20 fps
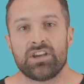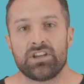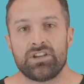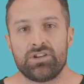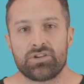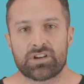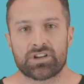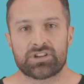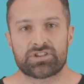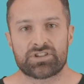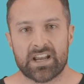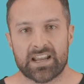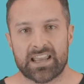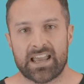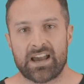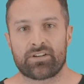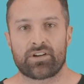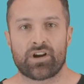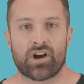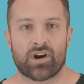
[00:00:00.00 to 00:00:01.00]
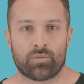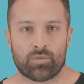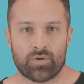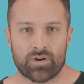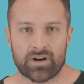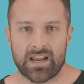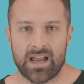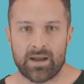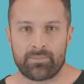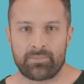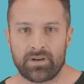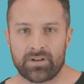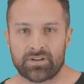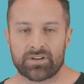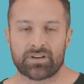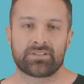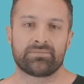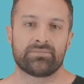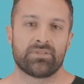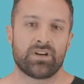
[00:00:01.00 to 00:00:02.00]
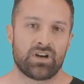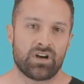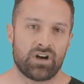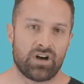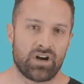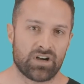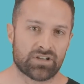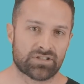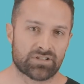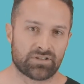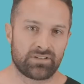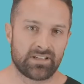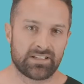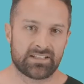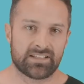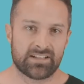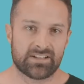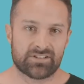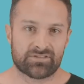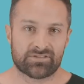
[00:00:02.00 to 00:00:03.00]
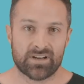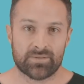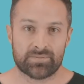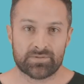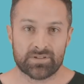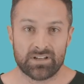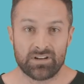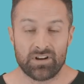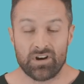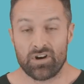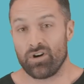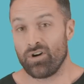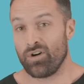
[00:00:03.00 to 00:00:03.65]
you can check out our workout builder, also linked in the description.